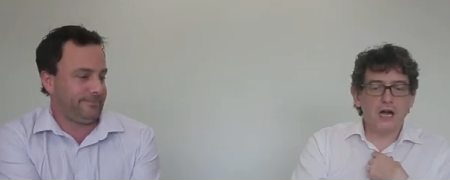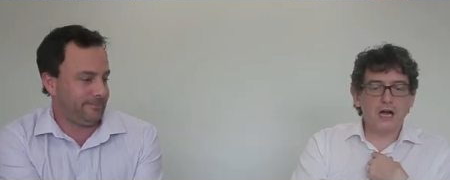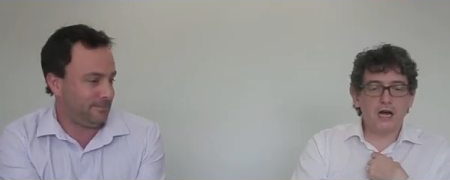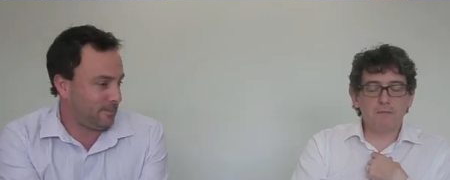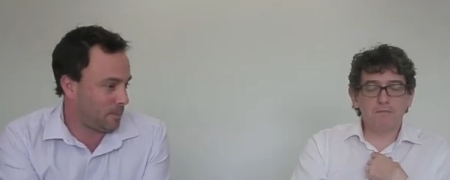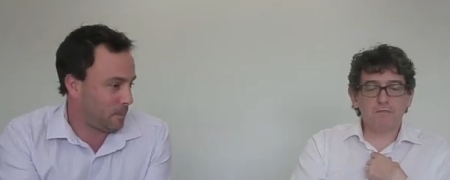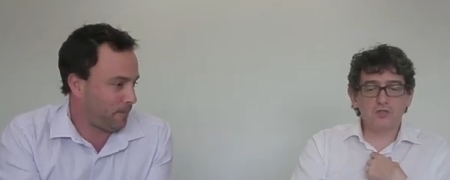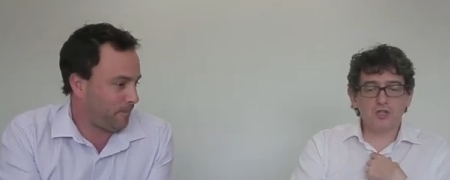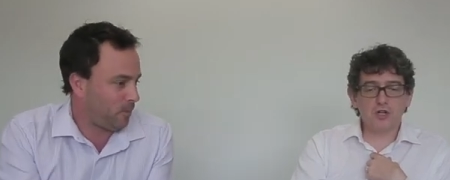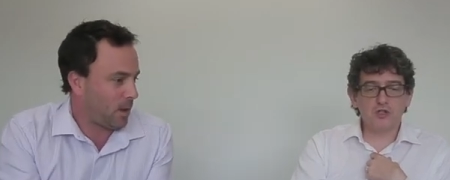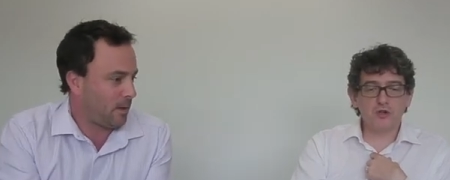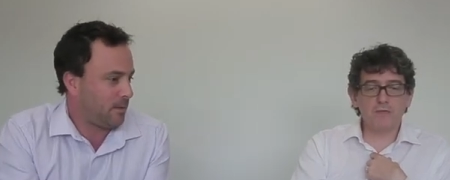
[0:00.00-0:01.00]
Speaker 1: Um,
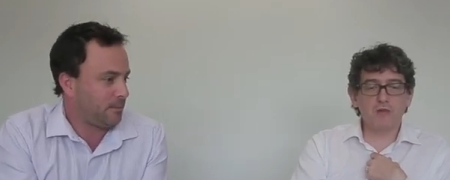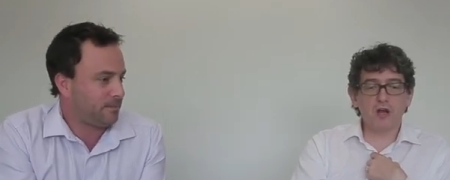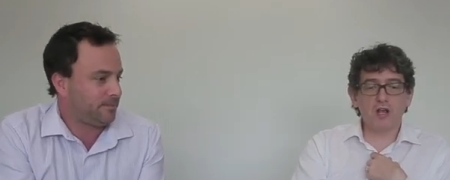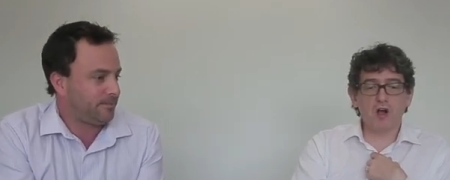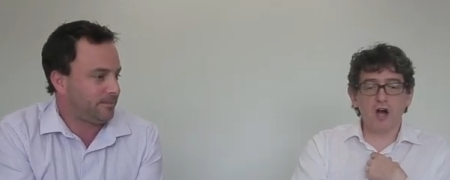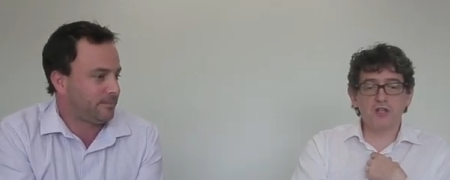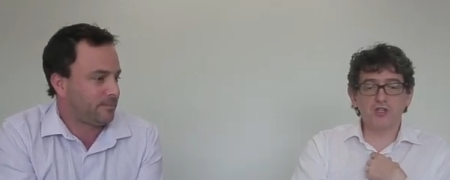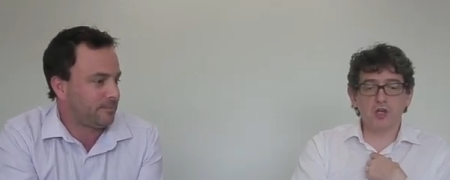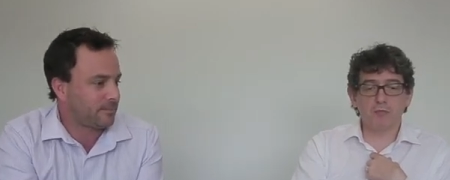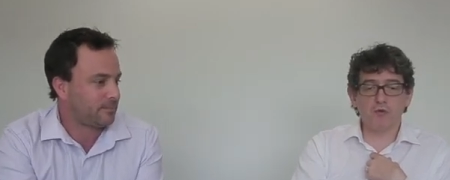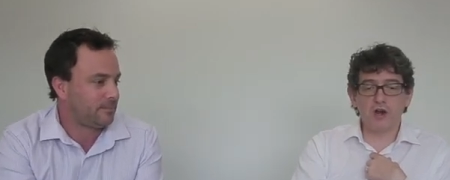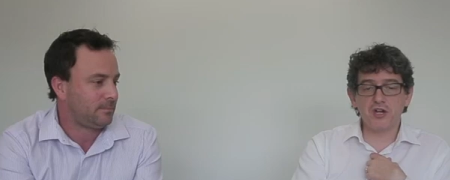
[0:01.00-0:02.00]
so streamlining IT
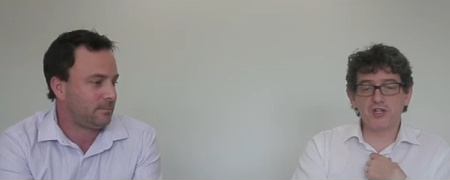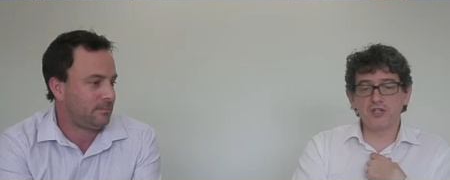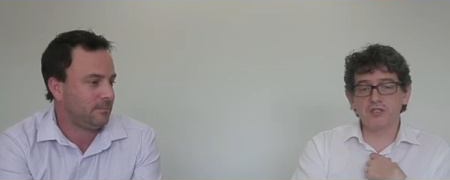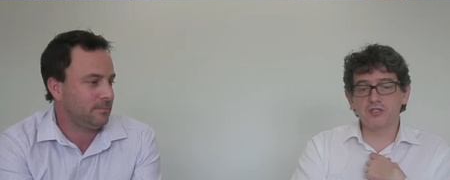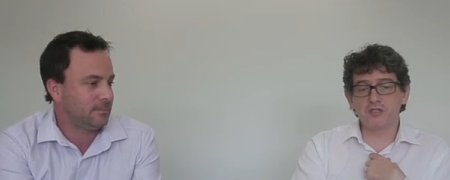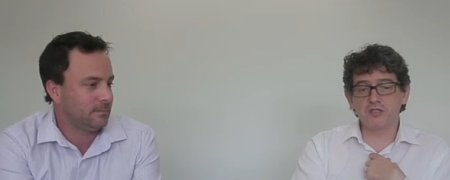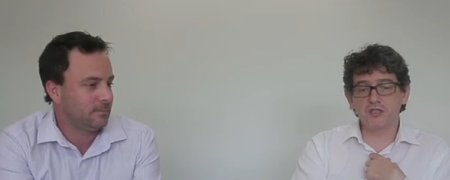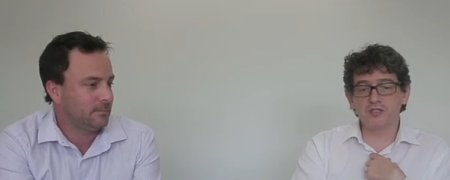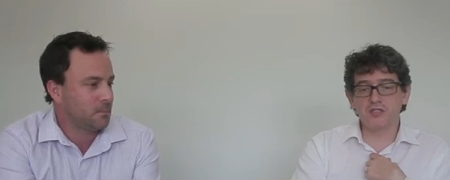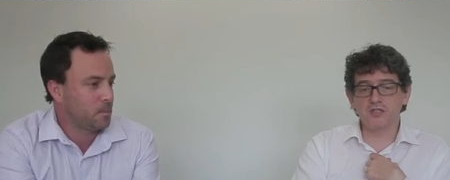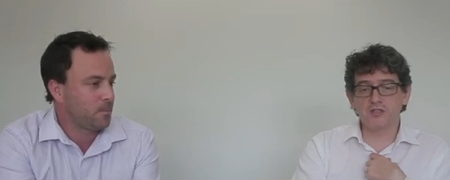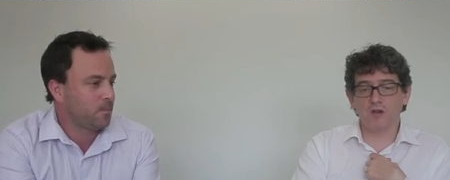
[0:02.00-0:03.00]
operations,
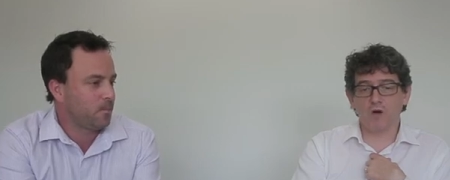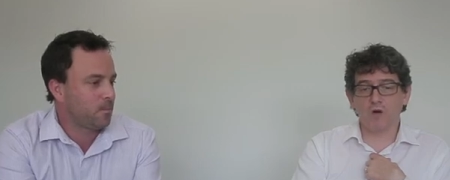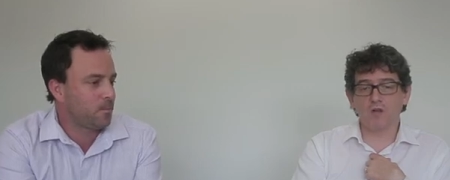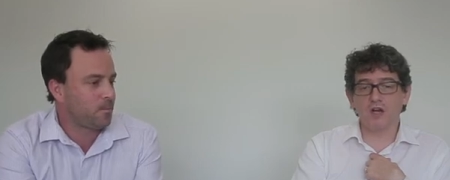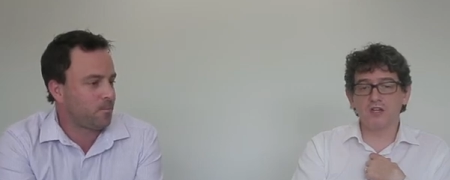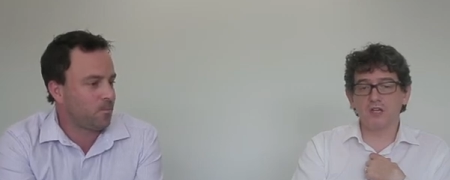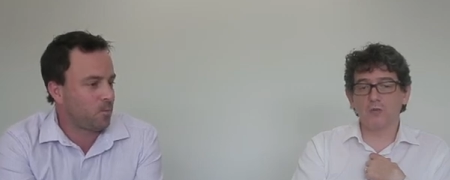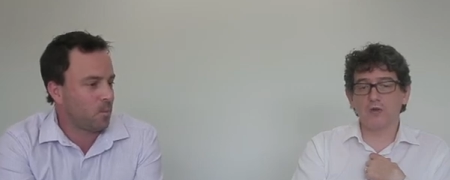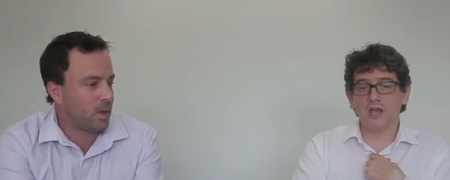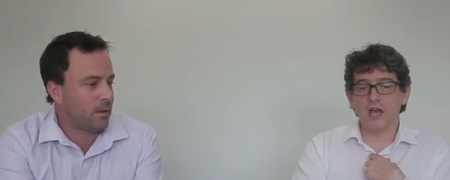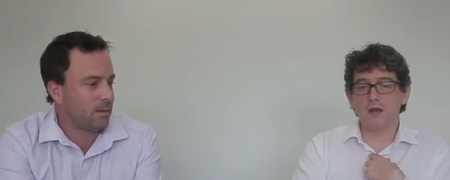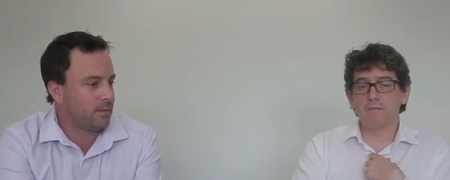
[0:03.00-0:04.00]
this is the whole idea
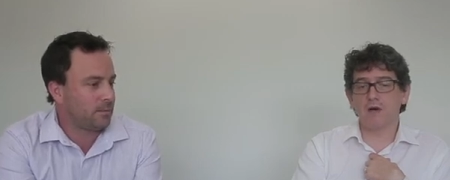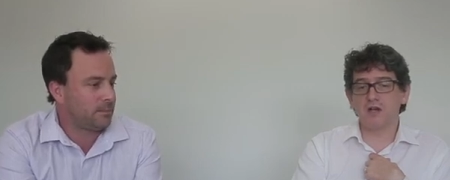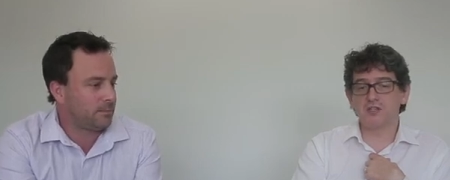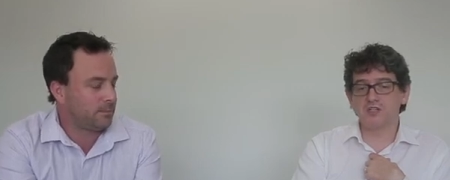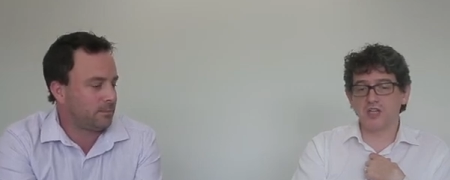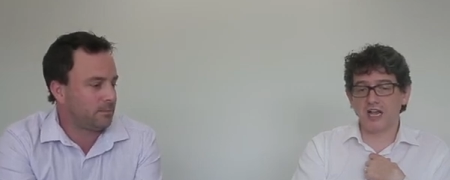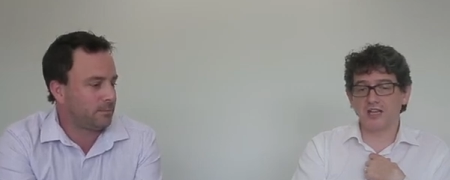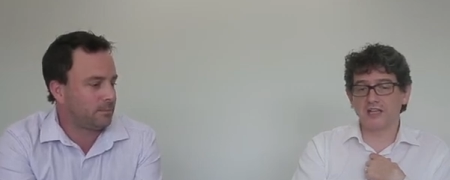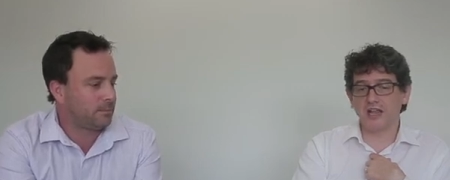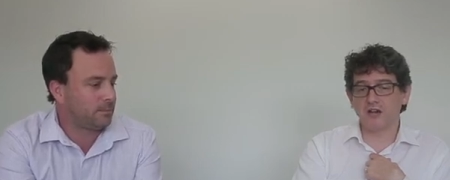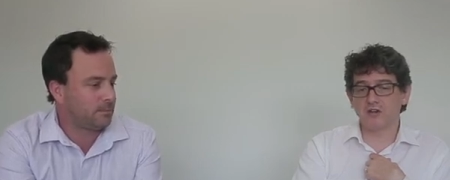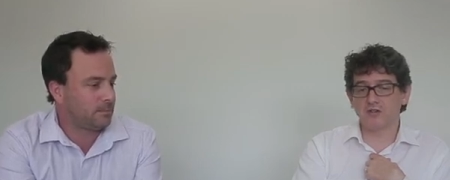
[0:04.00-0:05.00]
we had by
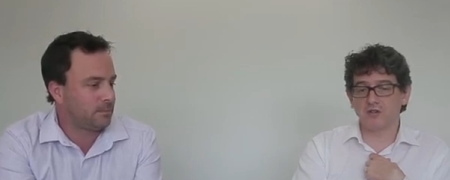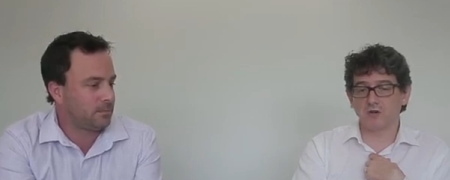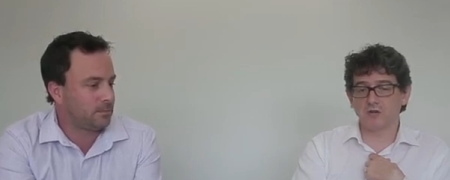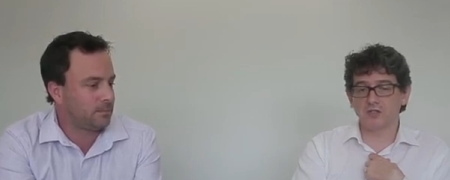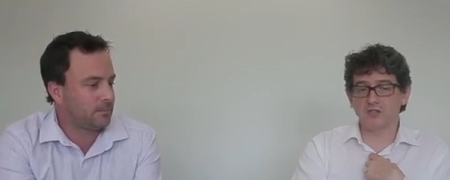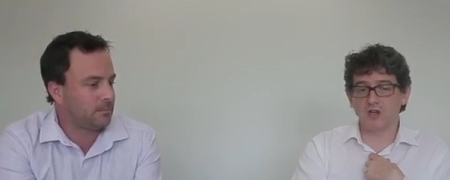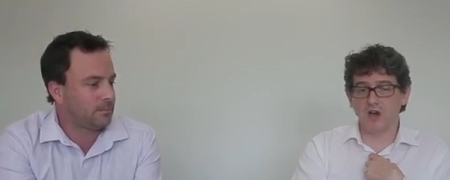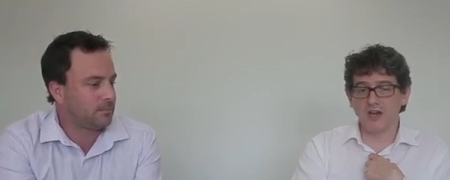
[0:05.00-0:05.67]
scaling out controllers. The